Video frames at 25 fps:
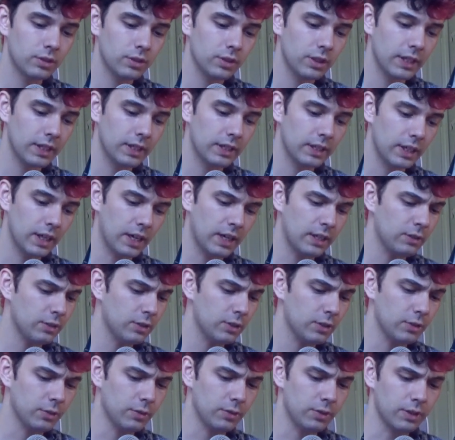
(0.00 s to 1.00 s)
Like, I don't
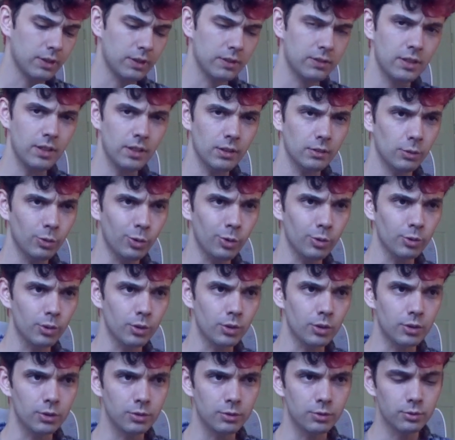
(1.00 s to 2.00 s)
know. It's not
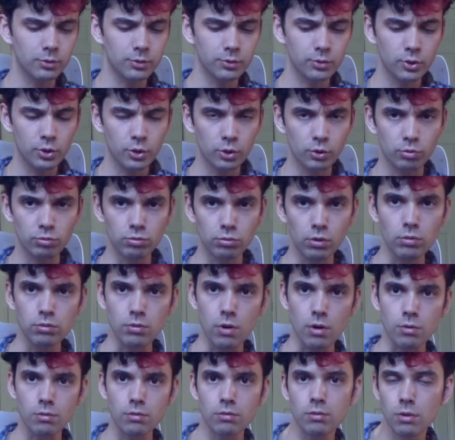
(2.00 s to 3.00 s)
rural.
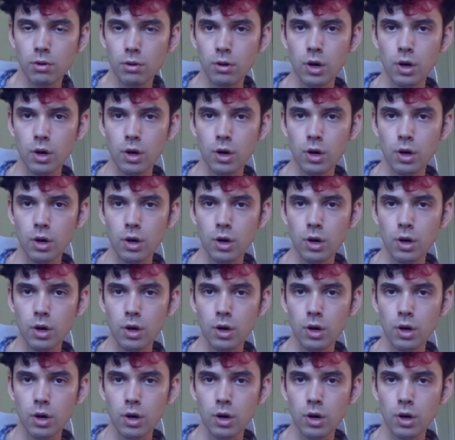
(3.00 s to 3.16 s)
Rural.